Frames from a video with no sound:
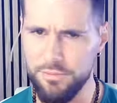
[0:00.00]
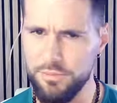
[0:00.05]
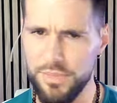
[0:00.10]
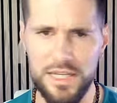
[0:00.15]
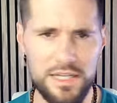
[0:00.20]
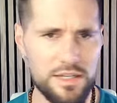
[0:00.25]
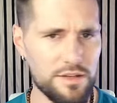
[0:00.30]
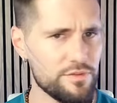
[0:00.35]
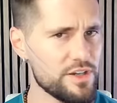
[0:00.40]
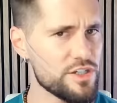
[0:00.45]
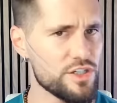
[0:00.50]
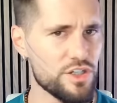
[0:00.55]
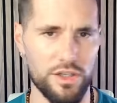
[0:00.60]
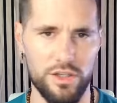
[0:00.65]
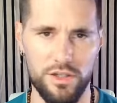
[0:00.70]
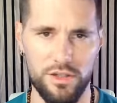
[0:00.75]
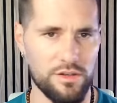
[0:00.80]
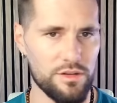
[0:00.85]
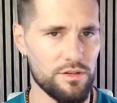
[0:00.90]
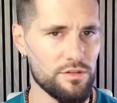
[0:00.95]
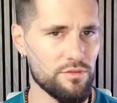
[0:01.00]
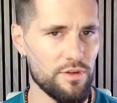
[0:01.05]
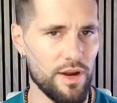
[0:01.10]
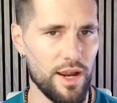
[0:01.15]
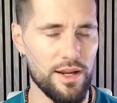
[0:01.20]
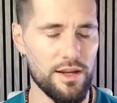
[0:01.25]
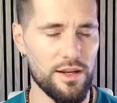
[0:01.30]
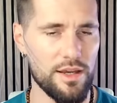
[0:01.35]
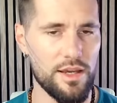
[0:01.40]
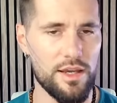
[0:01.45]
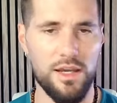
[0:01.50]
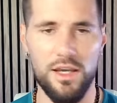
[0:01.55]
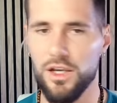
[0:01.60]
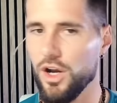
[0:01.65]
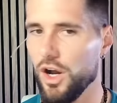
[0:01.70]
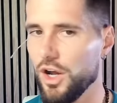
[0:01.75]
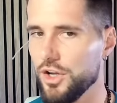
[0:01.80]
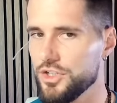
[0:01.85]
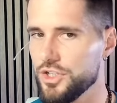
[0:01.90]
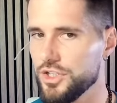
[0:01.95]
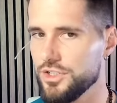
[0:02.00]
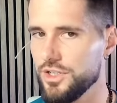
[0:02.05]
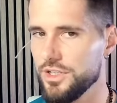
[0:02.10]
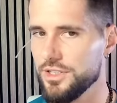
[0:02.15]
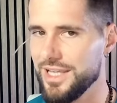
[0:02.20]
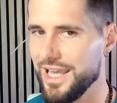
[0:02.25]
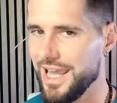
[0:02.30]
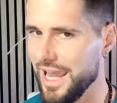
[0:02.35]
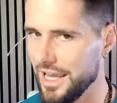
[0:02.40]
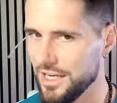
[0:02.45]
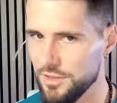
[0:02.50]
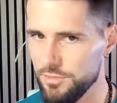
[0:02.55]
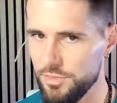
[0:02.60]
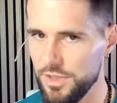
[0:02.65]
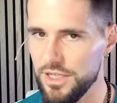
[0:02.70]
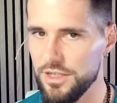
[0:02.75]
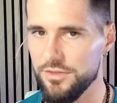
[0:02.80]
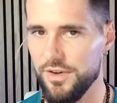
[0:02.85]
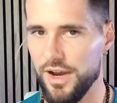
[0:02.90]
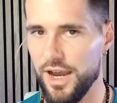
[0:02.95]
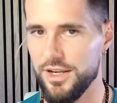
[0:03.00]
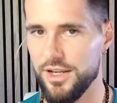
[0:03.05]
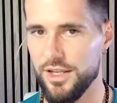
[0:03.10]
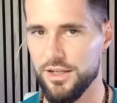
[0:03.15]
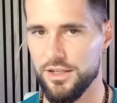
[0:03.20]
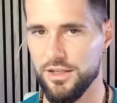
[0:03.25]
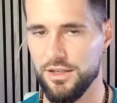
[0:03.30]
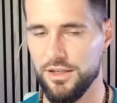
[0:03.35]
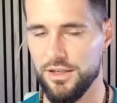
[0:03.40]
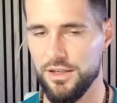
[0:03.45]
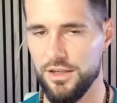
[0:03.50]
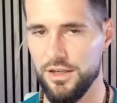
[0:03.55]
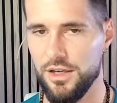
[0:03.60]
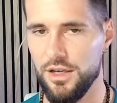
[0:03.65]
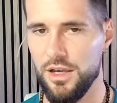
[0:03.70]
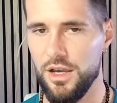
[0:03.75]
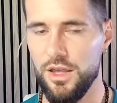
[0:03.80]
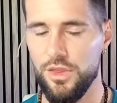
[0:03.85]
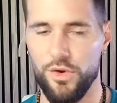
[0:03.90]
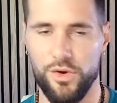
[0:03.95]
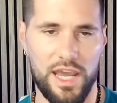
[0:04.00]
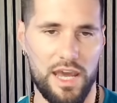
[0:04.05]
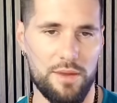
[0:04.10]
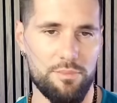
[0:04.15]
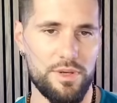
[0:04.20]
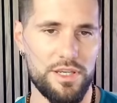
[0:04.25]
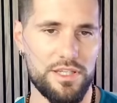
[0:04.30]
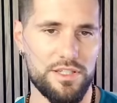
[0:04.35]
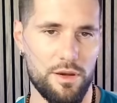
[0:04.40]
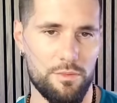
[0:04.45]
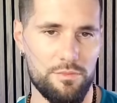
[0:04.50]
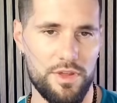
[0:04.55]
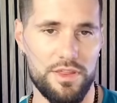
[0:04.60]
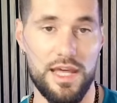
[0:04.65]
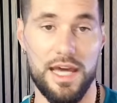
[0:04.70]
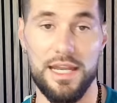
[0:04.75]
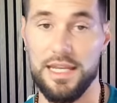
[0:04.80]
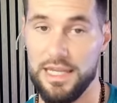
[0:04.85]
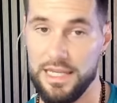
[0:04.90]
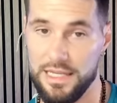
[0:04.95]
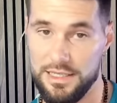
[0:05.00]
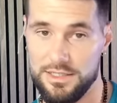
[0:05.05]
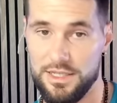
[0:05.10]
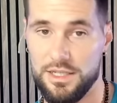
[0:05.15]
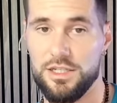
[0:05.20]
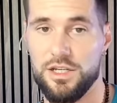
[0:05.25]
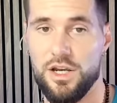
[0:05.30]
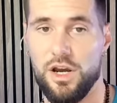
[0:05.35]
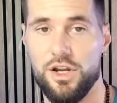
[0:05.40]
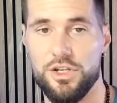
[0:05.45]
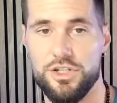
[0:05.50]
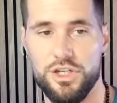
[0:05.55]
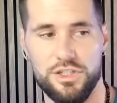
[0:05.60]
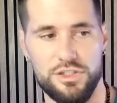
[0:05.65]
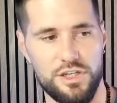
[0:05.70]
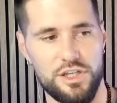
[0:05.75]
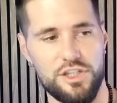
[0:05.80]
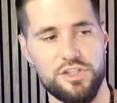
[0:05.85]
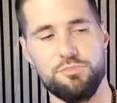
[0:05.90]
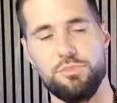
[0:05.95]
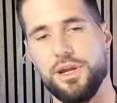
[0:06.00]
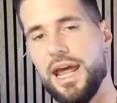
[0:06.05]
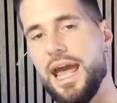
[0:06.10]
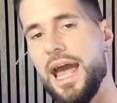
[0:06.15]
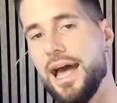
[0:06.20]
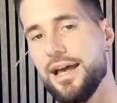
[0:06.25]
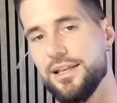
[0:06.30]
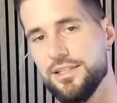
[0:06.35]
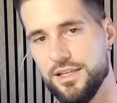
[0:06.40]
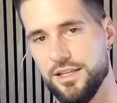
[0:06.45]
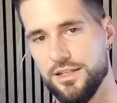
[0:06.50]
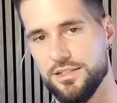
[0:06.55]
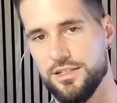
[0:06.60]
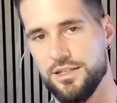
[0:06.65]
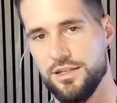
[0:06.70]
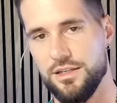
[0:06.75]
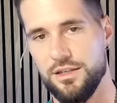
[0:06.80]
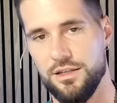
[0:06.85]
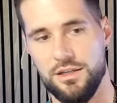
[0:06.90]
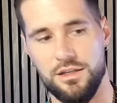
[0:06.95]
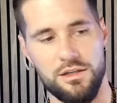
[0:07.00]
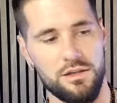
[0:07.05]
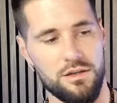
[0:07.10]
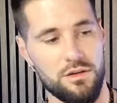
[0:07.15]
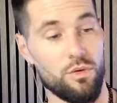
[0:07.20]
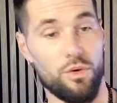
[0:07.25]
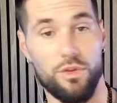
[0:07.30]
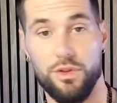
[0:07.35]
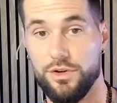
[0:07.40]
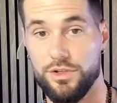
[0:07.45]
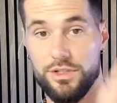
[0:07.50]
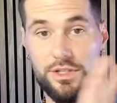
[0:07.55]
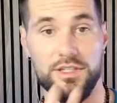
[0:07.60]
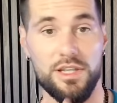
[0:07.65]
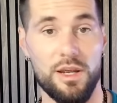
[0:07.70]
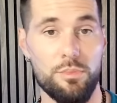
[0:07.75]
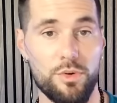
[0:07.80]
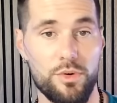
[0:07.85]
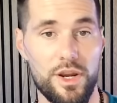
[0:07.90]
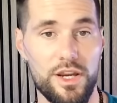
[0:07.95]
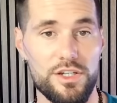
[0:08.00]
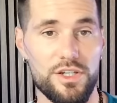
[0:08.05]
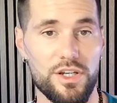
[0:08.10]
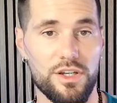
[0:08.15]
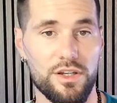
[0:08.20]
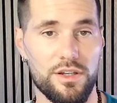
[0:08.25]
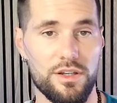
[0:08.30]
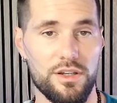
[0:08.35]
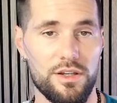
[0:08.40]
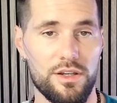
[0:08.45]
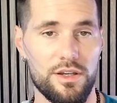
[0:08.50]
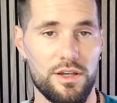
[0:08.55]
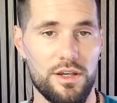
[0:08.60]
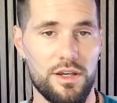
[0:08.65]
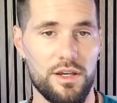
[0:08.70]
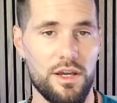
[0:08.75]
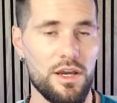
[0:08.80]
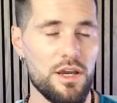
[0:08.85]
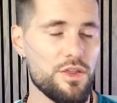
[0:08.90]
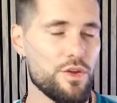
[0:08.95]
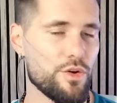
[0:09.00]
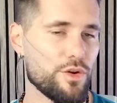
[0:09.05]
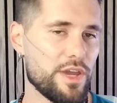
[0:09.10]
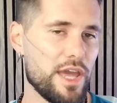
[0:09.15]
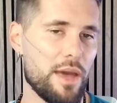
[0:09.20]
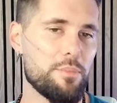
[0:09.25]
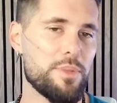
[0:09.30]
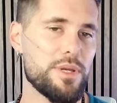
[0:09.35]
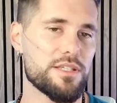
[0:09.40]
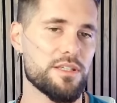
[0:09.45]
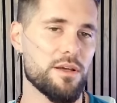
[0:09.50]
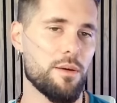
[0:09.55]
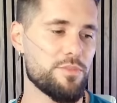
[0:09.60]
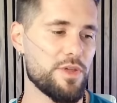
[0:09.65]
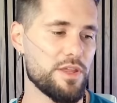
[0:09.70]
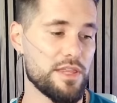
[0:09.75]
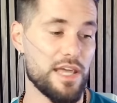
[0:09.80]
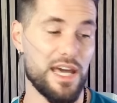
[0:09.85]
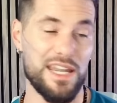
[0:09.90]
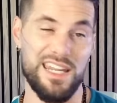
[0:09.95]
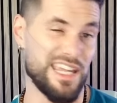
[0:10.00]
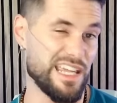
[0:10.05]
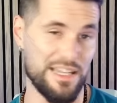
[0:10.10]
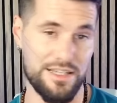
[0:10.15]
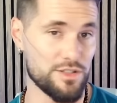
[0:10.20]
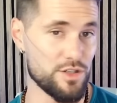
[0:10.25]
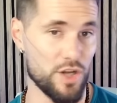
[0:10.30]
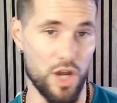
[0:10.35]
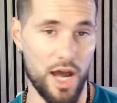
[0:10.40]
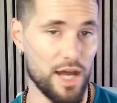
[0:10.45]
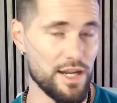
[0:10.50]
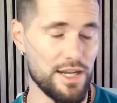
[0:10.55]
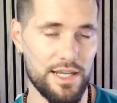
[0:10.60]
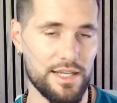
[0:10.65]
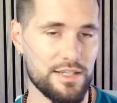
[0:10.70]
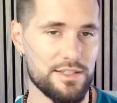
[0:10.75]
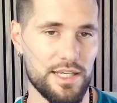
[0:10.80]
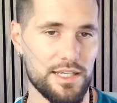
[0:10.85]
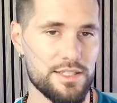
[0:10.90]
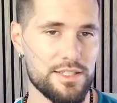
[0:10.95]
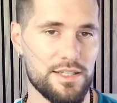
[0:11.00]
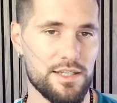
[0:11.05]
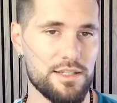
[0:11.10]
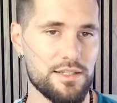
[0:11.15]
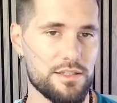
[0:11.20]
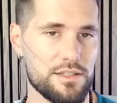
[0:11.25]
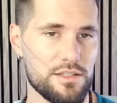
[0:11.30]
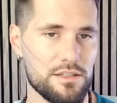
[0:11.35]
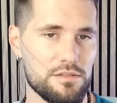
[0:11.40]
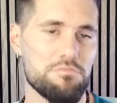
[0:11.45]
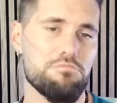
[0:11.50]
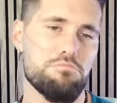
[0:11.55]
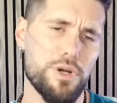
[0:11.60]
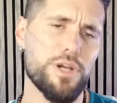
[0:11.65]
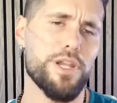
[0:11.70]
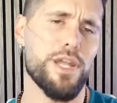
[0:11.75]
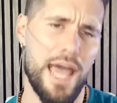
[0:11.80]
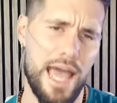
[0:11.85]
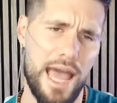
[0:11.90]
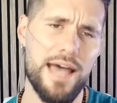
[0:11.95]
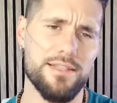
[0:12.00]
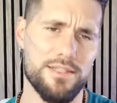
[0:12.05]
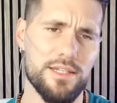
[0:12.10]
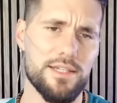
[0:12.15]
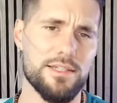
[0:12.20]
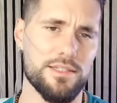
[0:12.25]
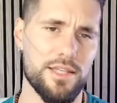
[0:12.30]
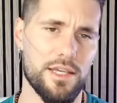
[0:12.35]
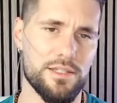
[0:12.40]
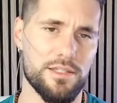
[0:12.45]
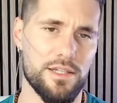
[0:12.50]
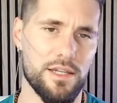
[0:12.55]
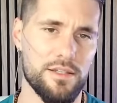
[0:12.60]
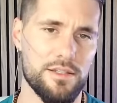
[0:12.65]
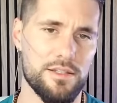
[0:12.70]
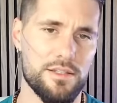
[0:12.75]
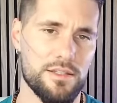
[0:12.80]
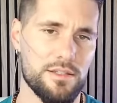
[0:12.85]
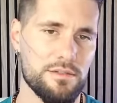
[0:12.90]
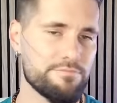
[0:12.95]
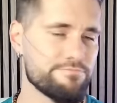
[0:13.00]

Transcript: be division, right? Consciousness can't be divided. There can't be something that isn't consciousness but has it. Well, there's a separation. There can't be something that is not existence, but has existence.